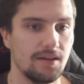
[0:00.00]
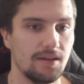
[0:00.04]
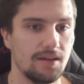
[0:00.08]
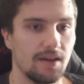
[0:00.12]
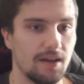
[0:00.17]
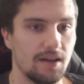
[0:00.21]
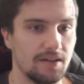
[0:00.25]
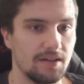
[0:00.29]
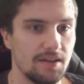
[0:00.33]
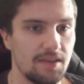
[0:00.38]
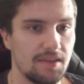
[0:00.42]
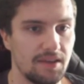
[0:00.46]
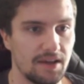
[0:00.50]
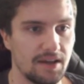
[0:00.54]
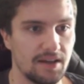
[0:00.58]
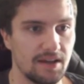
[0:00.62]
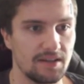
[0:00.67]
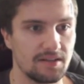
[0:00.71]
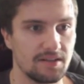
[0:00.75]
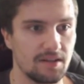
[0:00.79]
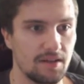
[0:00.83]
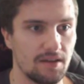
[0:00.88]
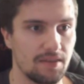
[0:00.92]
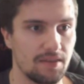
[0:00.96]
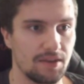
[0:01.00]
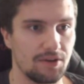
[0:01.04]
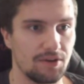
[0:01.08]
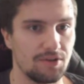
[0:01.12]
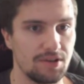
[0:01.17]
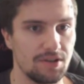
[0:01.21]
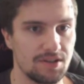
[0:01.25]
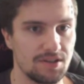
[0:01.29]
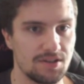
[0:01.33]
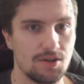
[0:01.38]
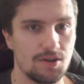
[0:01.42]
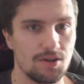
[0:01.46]
And in the end, there
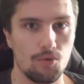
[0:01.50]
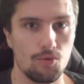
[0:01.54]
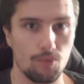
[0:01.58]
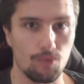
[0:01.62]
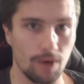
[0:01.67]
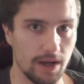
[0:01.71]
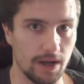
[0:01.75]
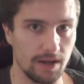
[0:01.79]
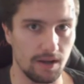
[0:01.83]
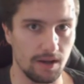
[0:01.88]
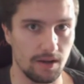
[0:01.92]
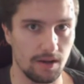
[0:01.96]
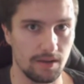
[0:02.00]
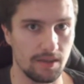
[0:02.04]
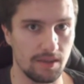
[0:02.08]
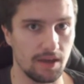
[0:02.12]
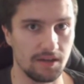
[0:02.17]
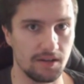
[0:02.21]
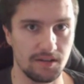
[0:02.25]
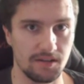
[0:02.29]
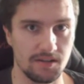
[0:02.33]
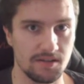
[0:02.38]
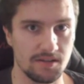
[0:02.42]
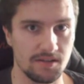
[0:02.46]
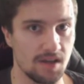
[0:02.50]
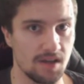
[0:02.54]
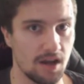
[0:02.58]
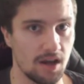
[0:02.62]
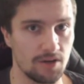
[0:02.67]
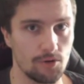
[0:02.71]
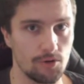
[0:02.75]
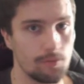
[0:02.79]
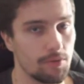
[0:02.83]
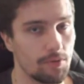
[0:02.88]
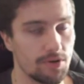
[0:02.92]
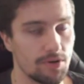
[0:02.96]
is no way that is
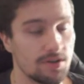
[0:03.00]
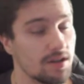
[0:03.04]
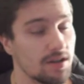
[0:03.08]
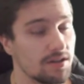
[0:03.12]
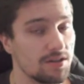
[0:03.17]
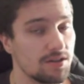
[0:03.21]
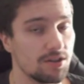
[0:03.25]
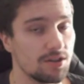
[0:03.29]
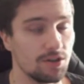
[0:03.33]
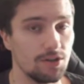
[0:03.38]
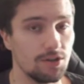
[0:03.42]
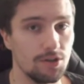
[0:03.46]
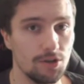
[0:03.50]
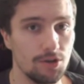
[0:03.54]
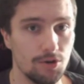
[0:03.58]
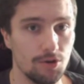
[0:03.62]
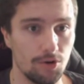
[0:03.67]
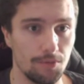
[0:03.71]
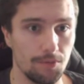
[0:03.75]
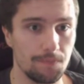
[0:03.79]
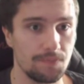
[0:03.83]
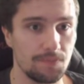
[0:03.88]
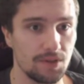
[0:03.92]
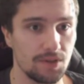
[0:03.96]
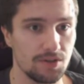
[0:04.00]
100% secure.